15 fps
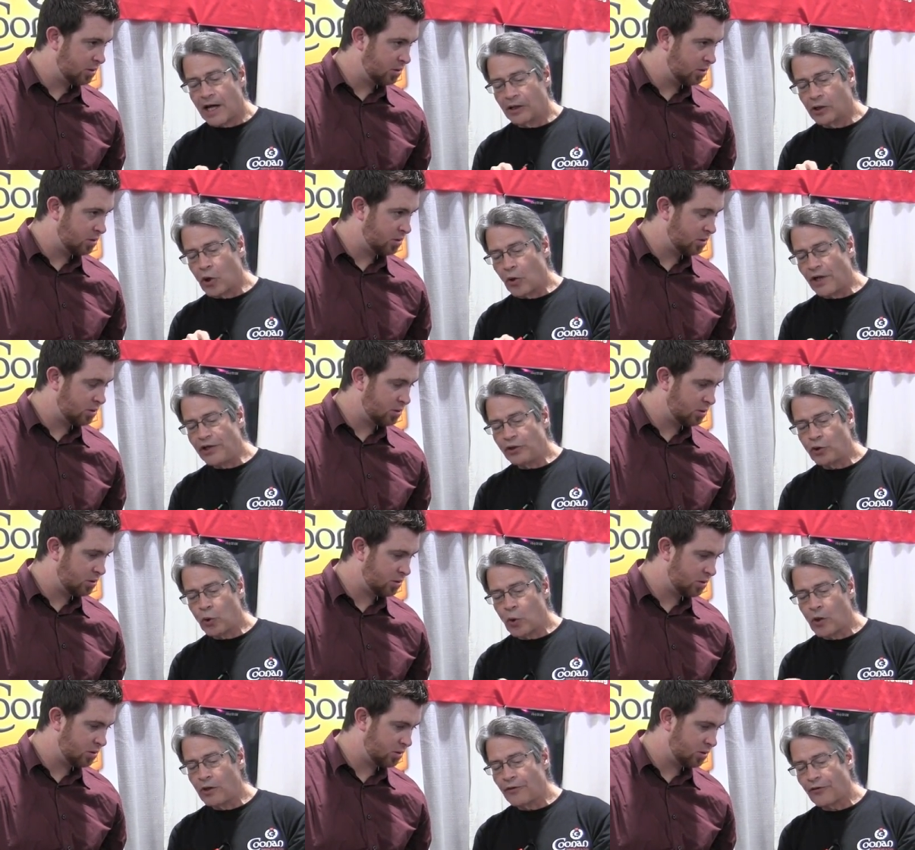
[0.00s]
Speaker 1: a loading
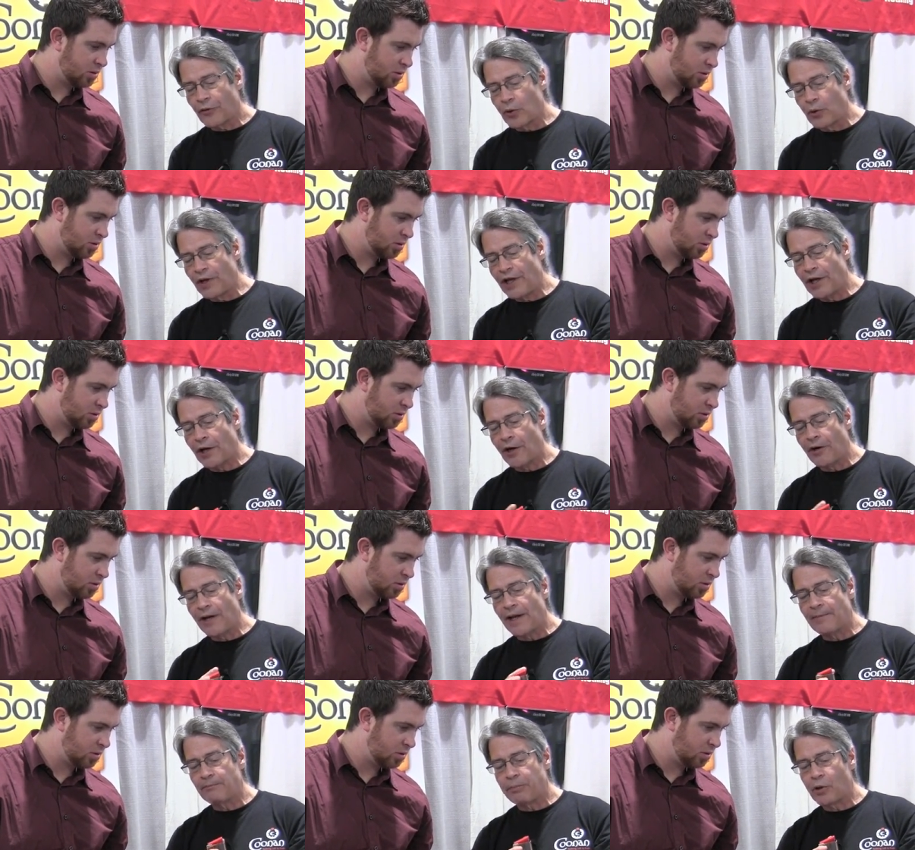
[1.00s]
tool through
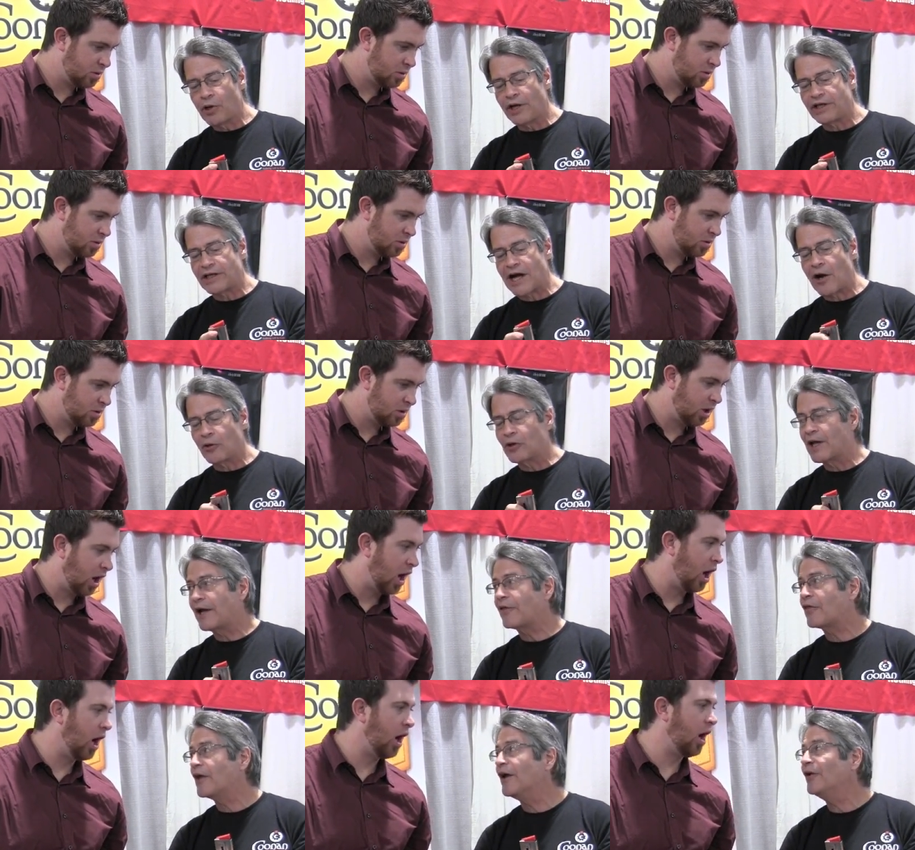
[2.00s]
here and pull it down
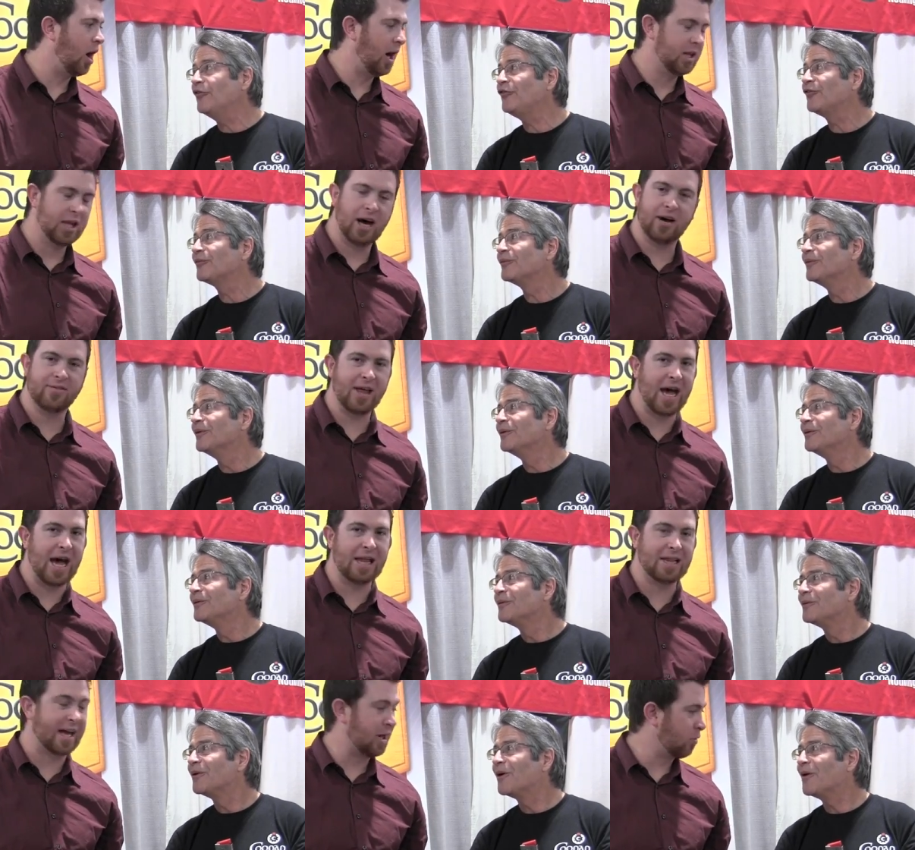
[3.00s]
like oh, this. Oh, I
Speaker 2: love
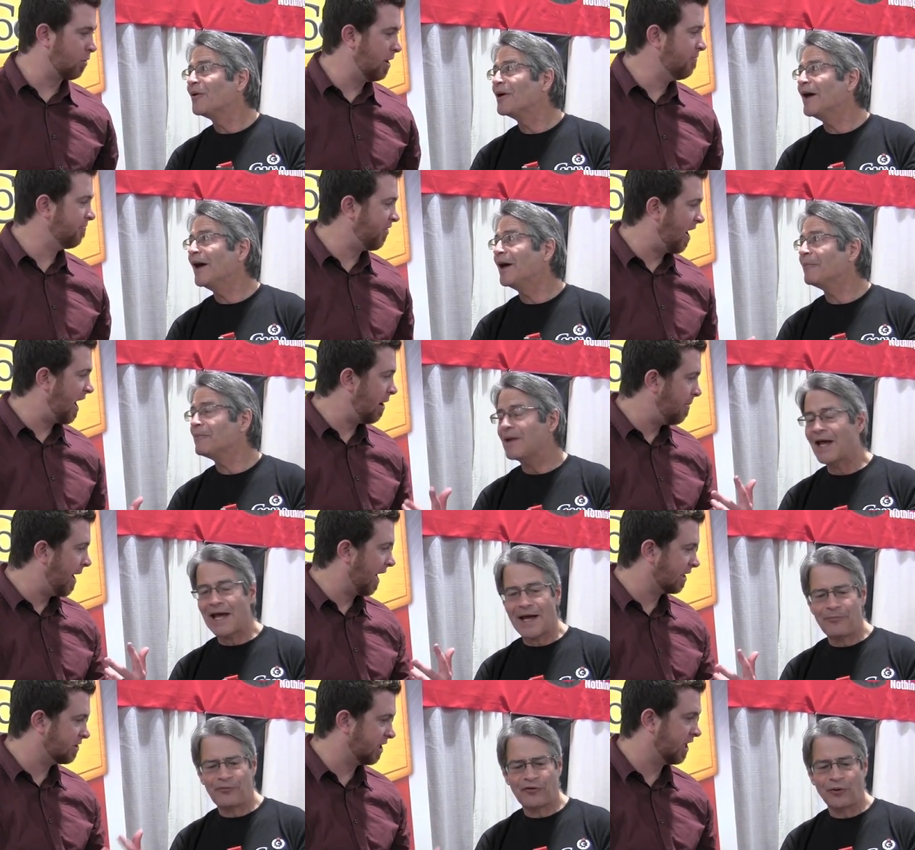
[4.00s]
that. Like a oh, rimfire
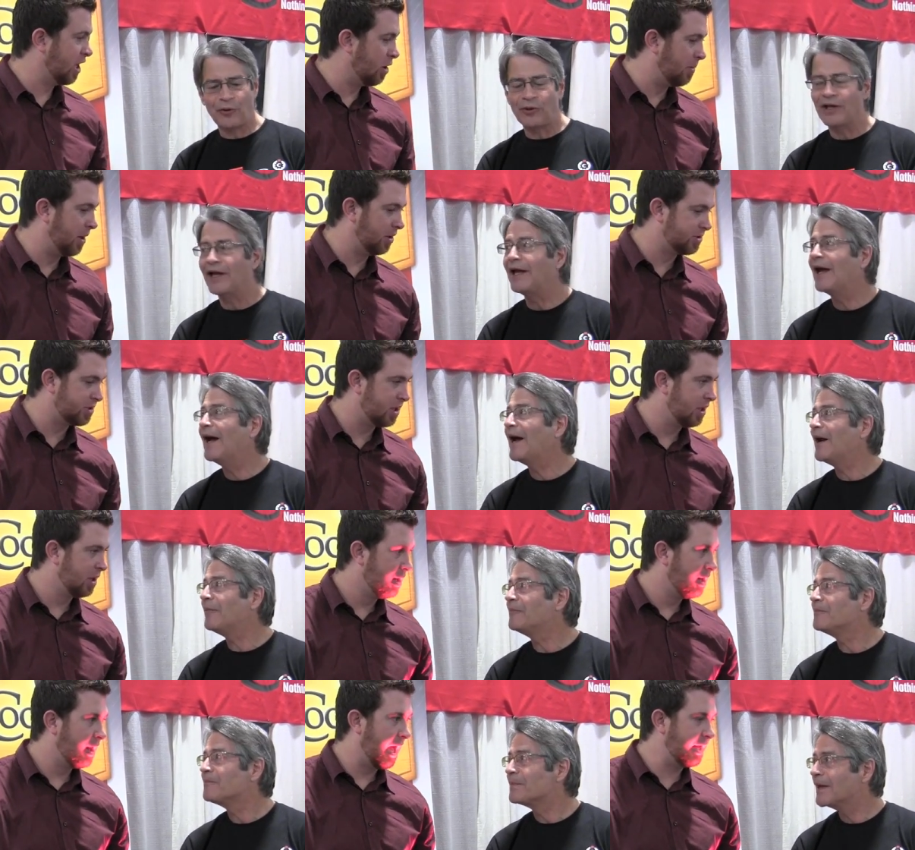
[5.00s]
yeah, magazine Absolutely, almost.
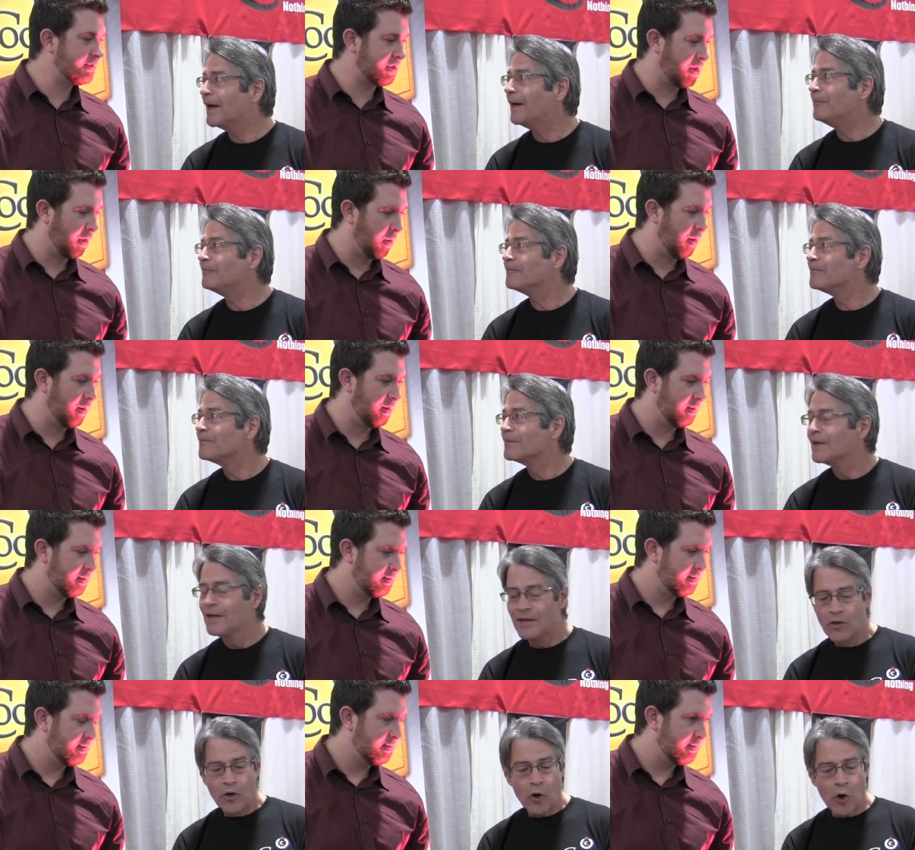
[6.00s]
yeah. That's
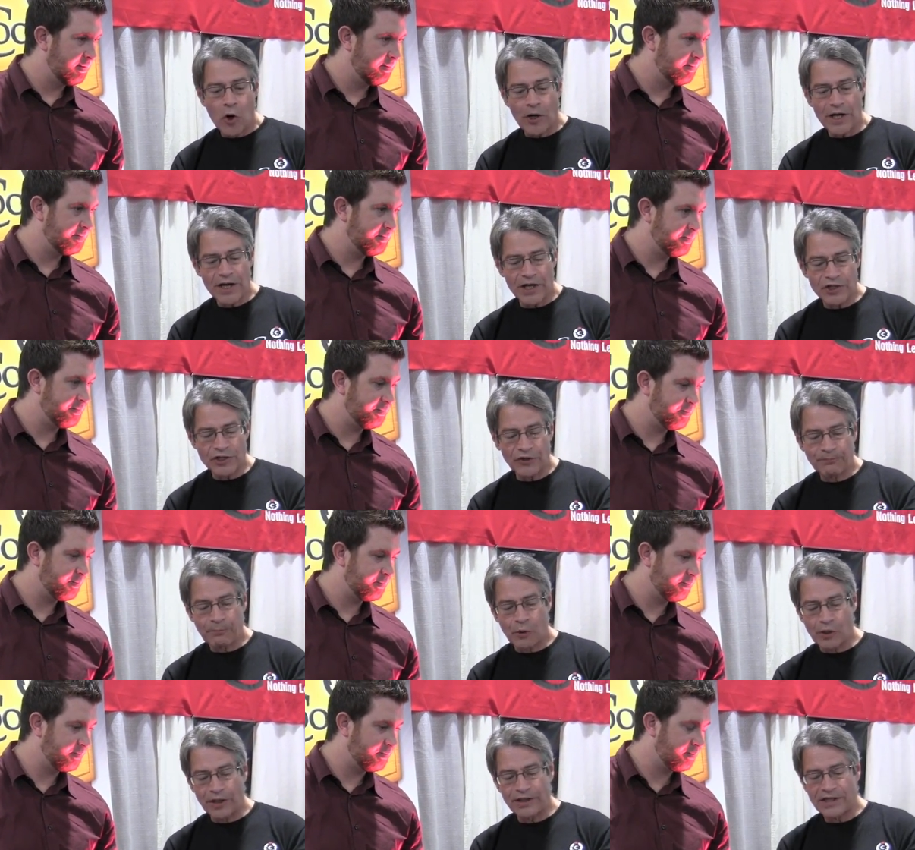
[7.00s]
cool.
Speaker 1: Or you can
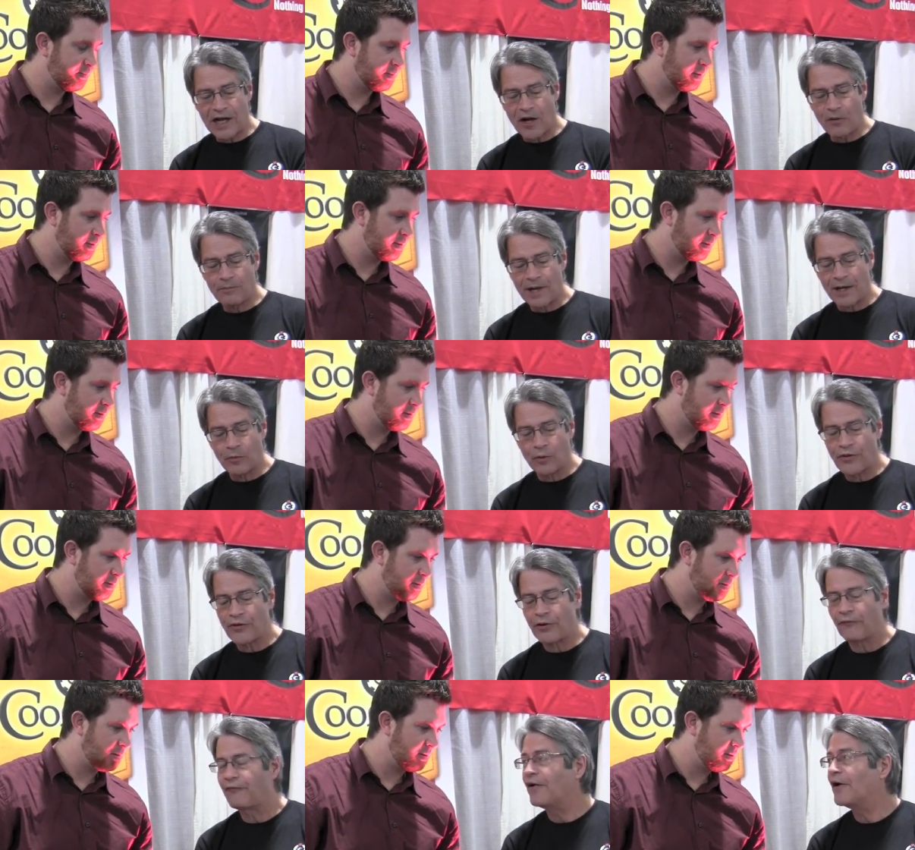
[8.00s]
just pull it down but with your